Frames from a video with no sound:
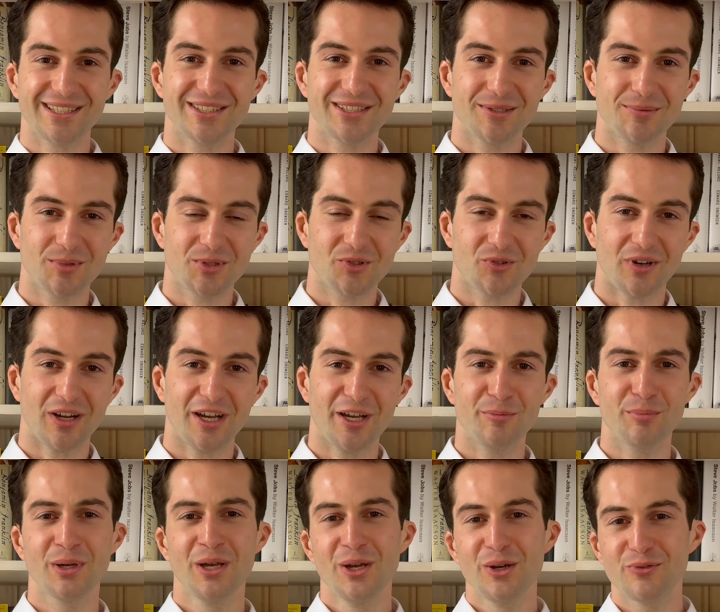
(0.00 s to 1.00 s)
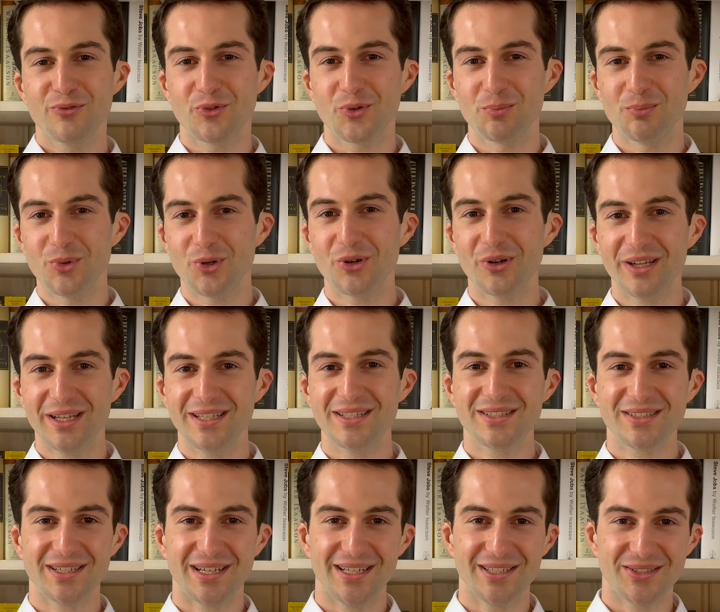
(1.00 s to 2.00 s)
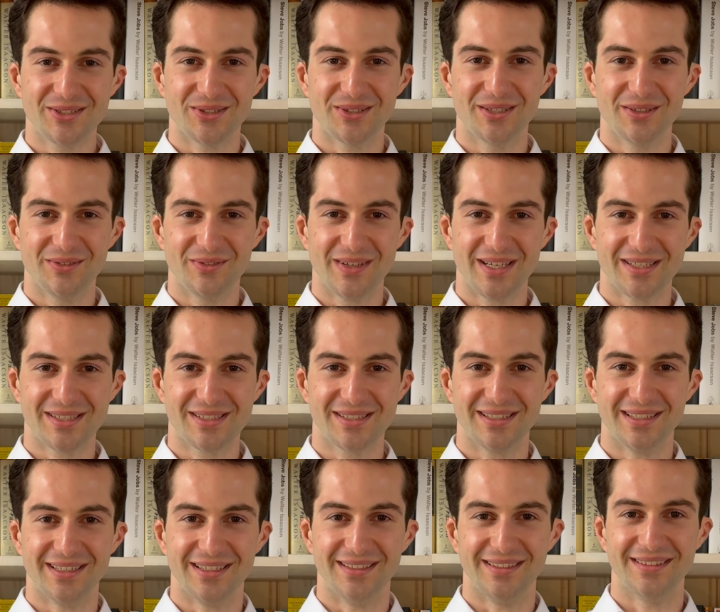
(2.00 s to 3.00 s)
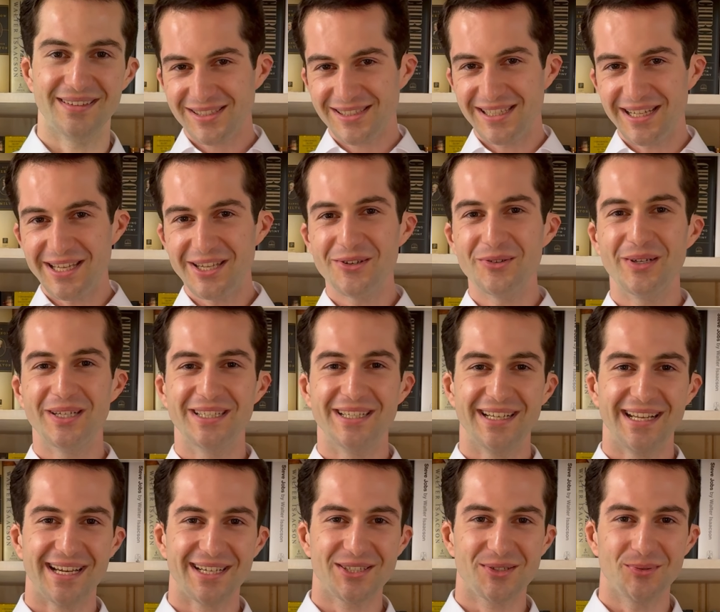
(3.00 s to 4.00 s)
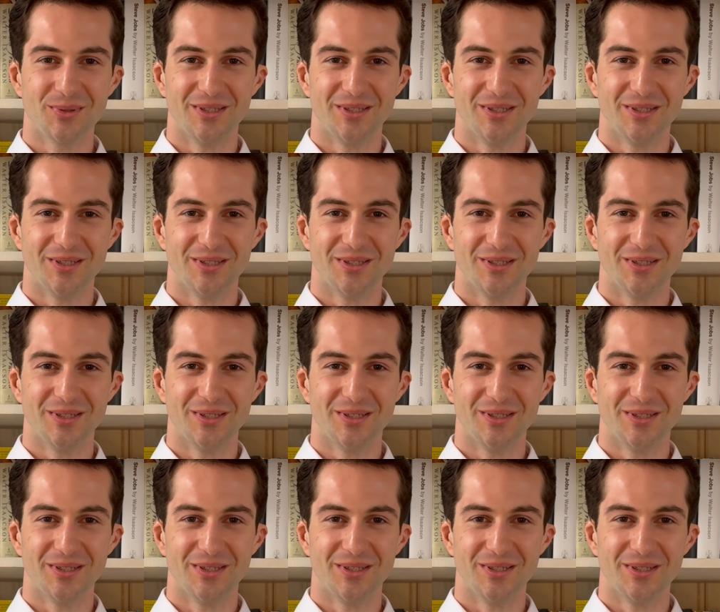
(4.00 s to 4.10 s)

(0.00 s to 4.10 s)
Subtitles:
and subscribe for more insights on investing. See you in the next